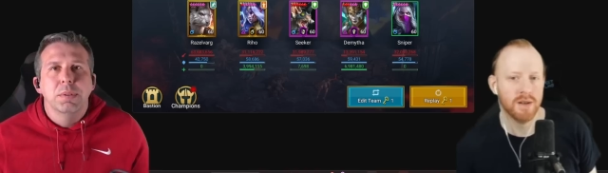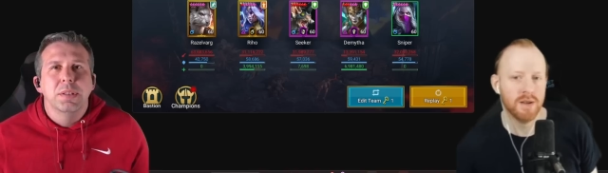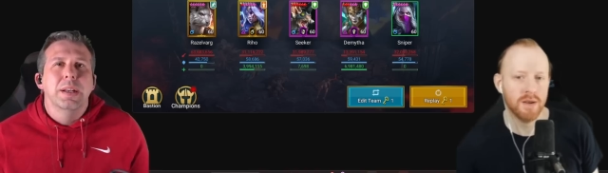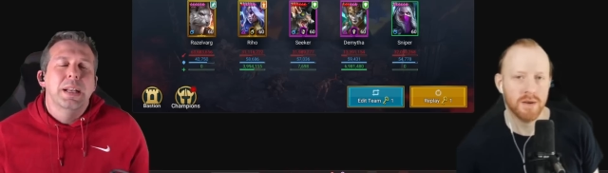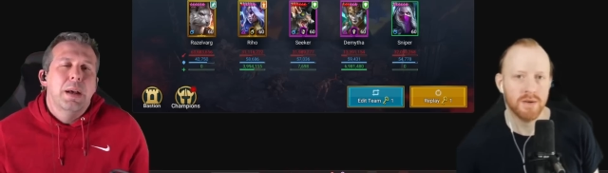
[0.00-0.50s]
Speaker 1: and it
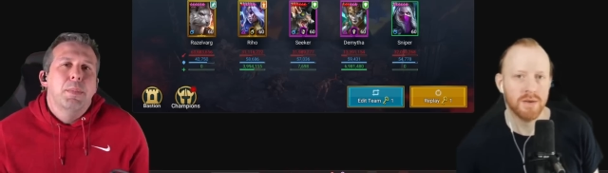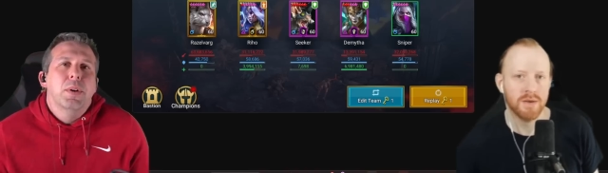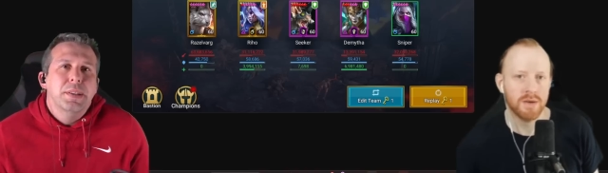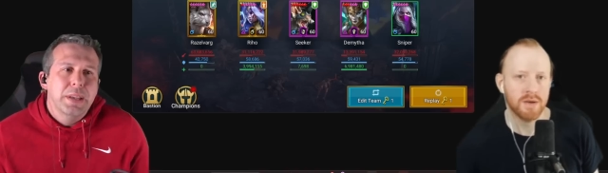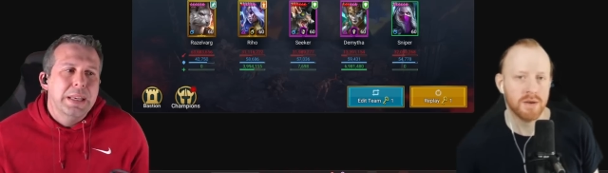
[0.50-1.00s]
was like, come
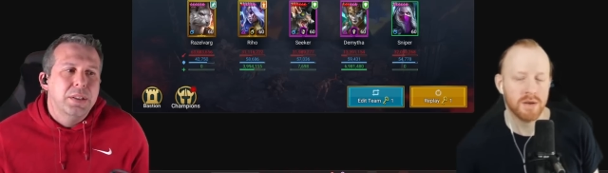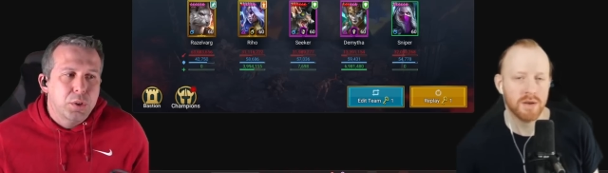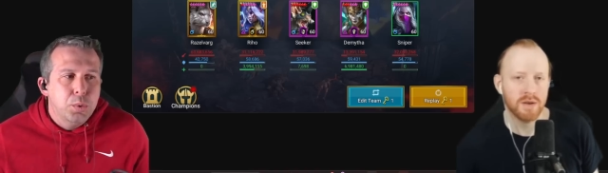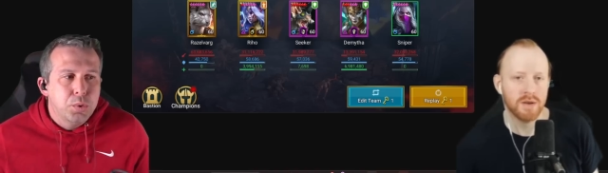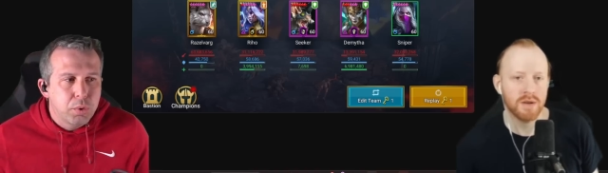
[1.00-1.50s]
on, he's he's
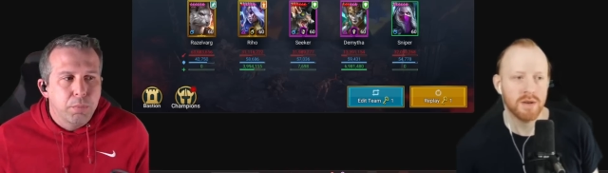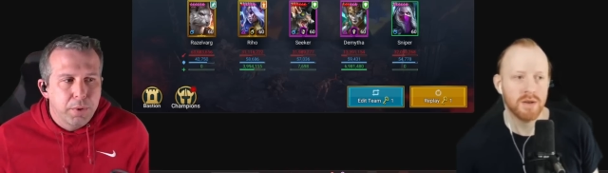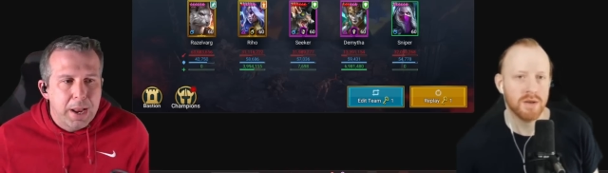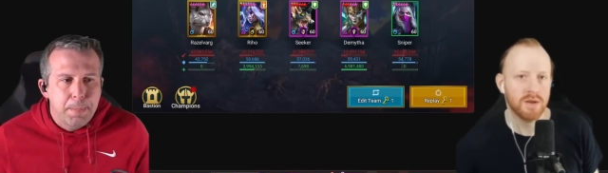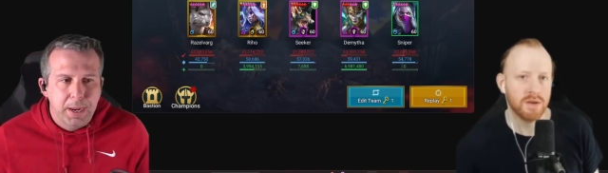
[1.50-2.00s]
too strong
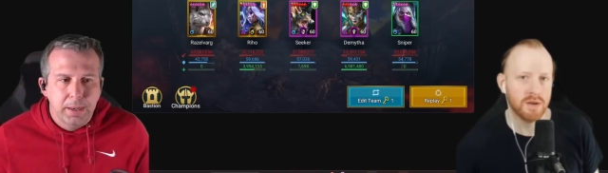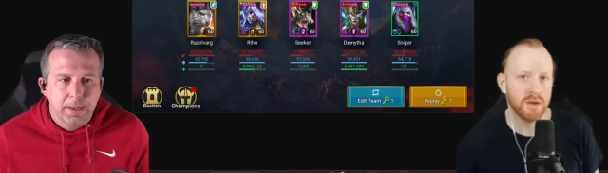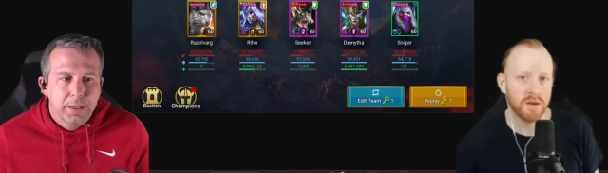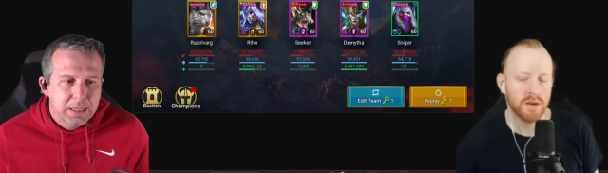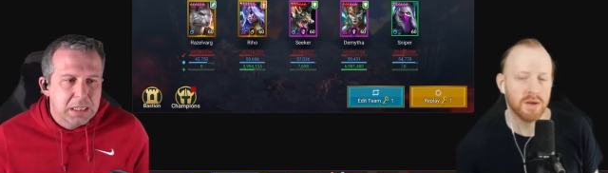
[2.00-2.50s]
for an
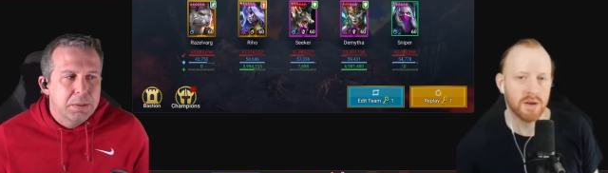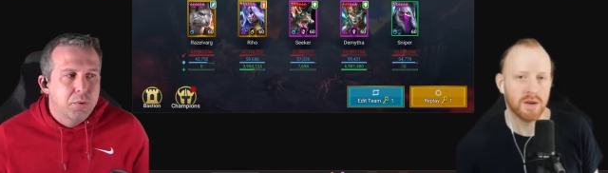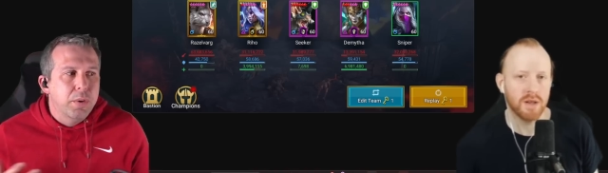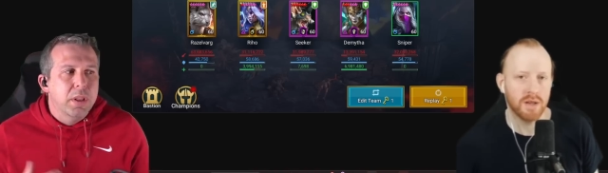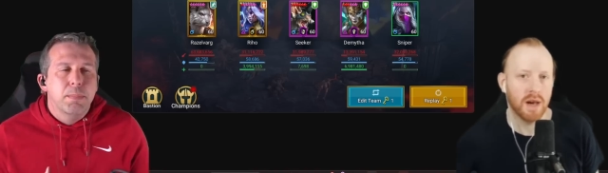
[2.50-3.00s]
epic. He's
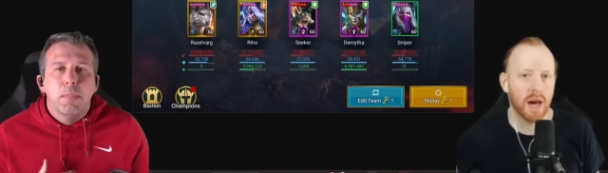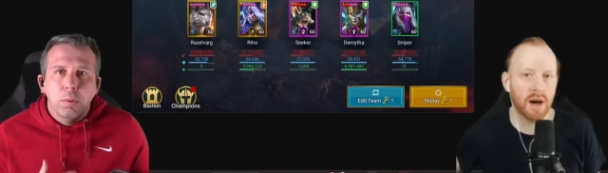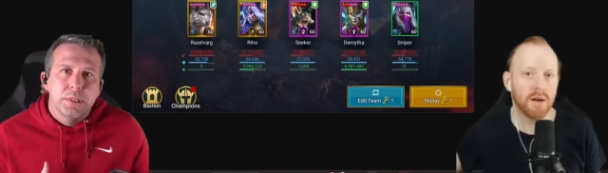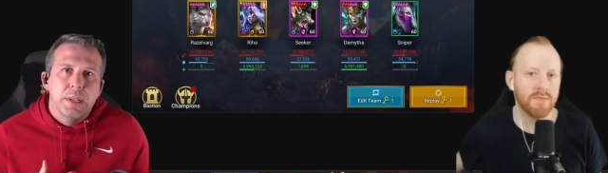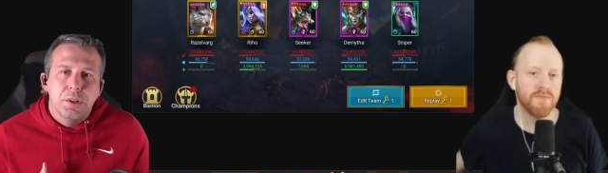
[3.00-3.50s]
stronger yeah. than
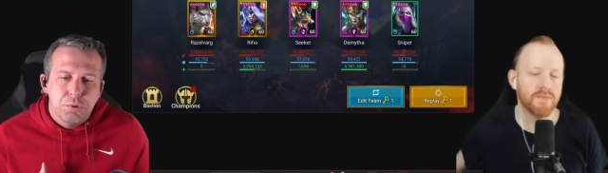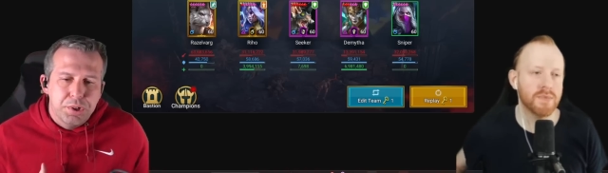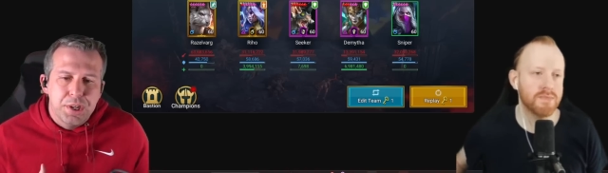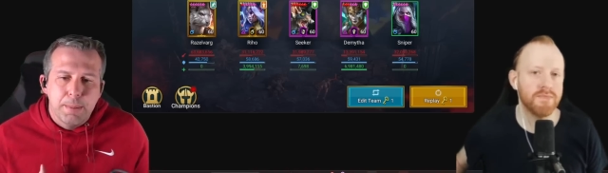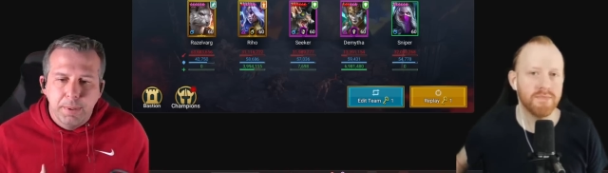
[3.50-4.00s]
most
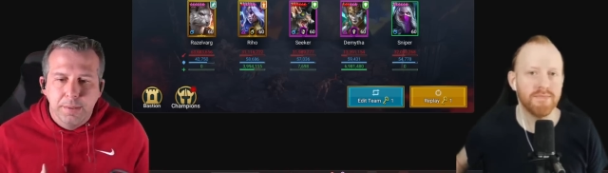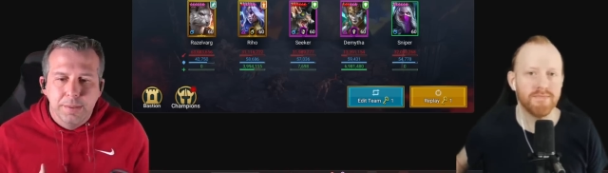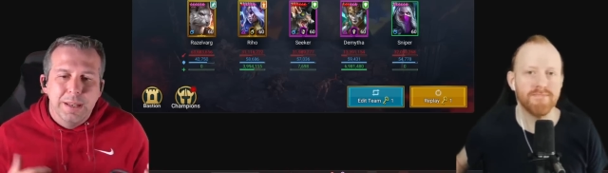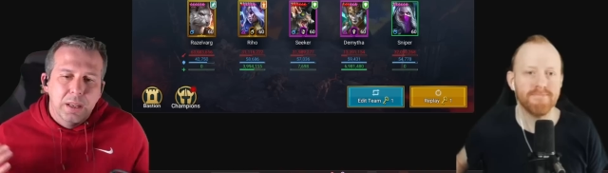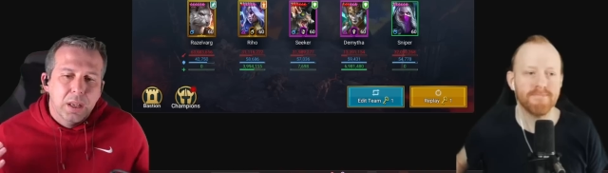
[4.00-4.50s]
legendary
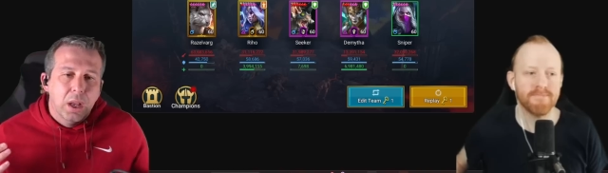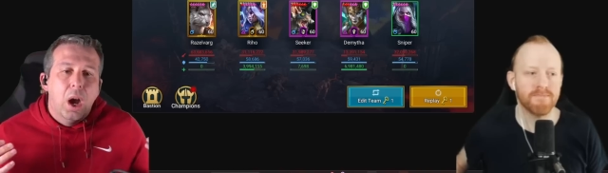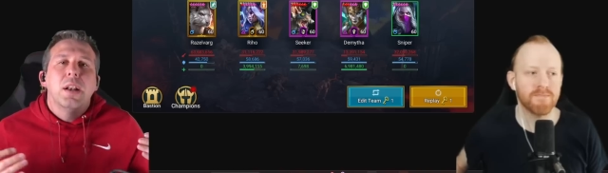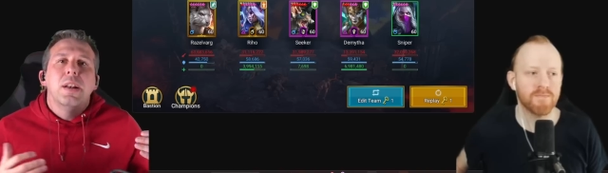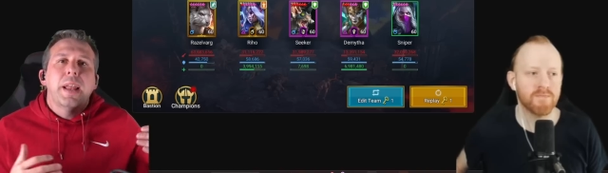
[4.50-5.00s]
champions, and
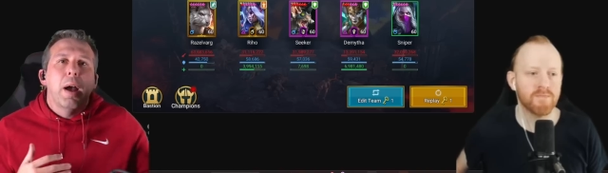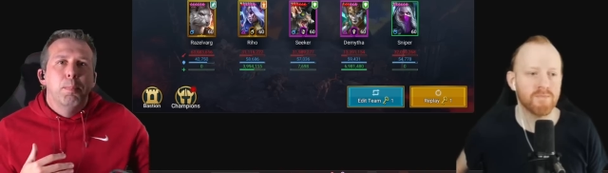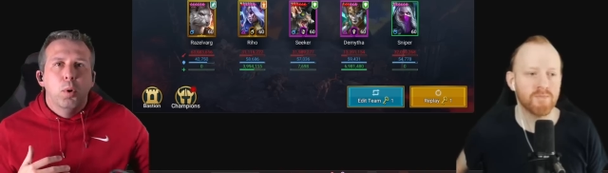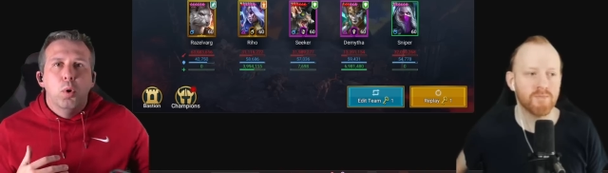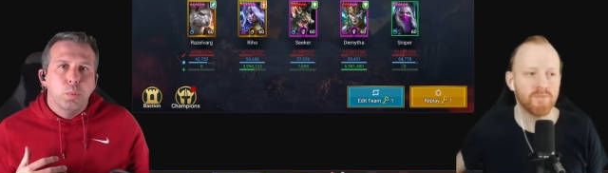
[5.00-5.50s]
I can get
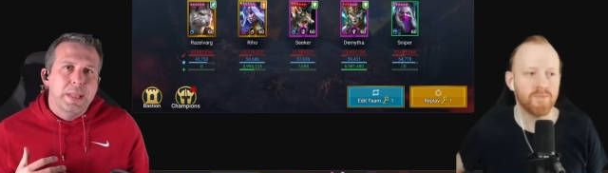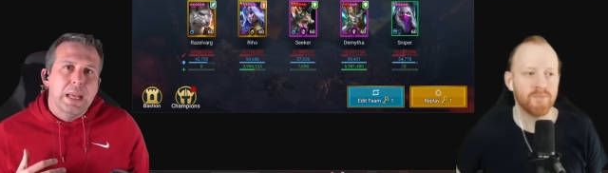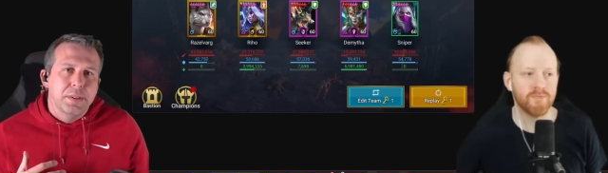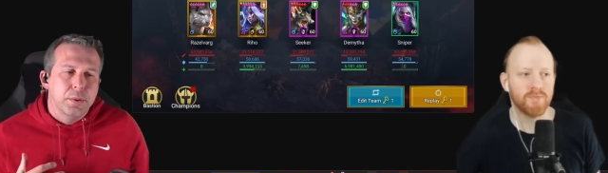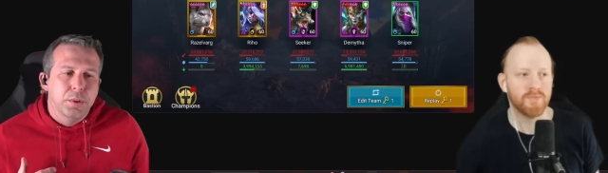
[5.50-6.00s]
on board with
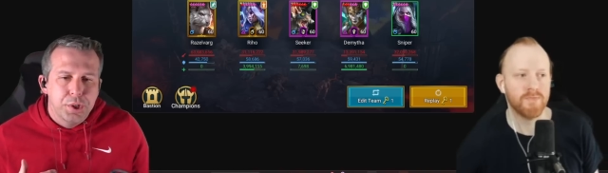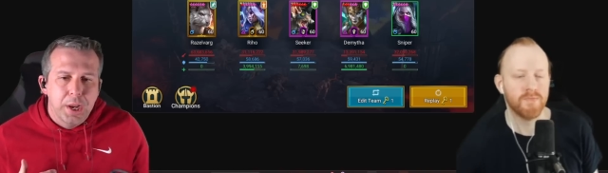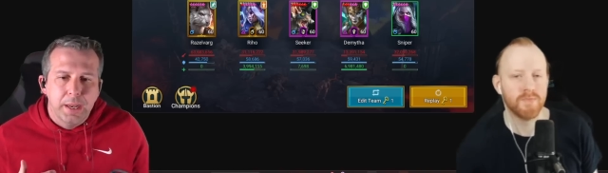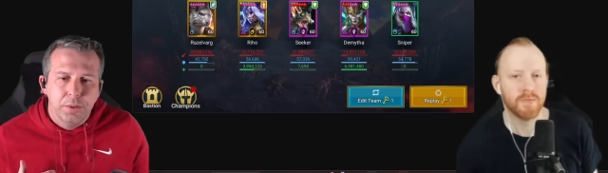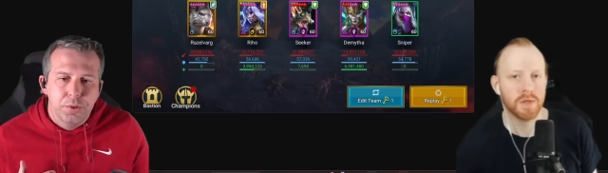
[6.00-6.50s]
that sort of
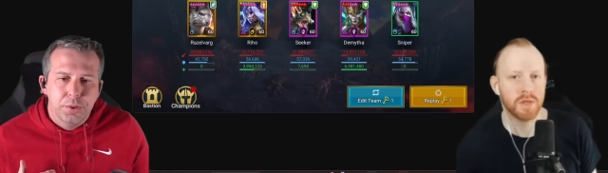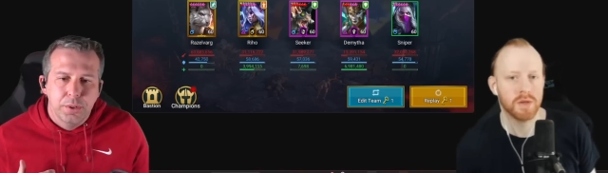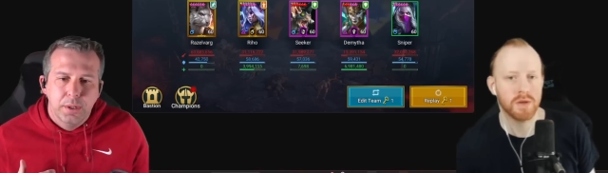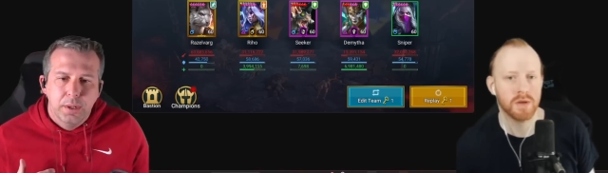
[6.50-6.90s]
change.